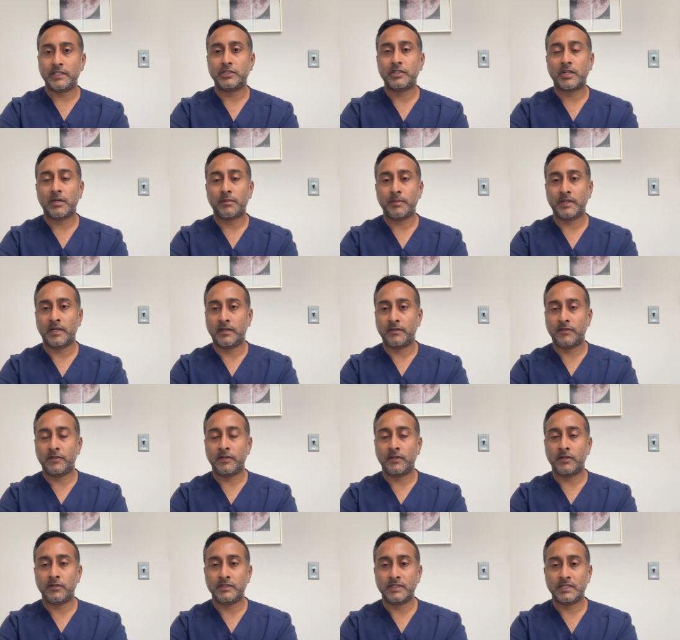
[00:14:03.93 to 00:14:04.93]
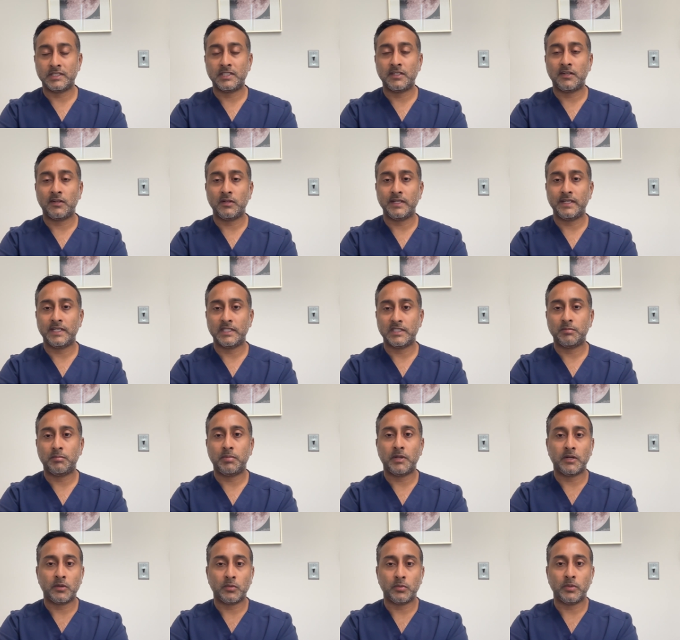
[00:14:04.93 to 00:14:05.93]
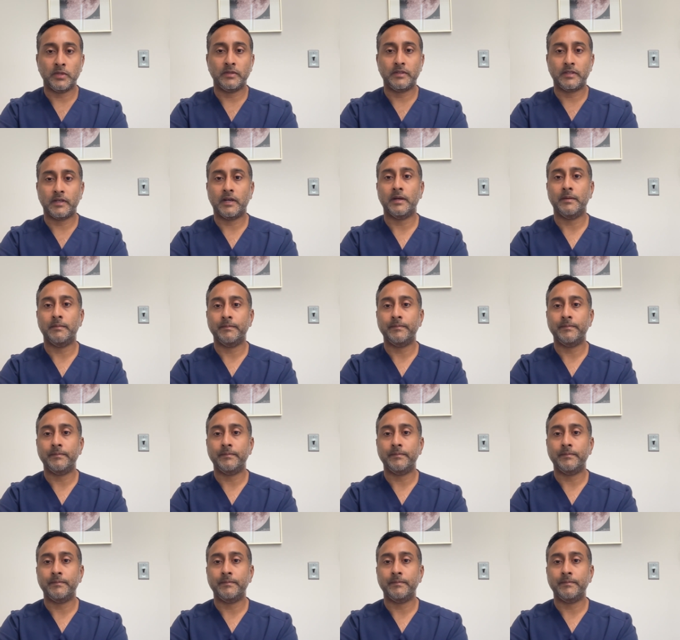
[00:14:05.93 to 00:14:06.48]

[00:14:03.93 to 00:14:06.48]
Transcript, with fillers: coming out of the nose. It slowly gets better with time.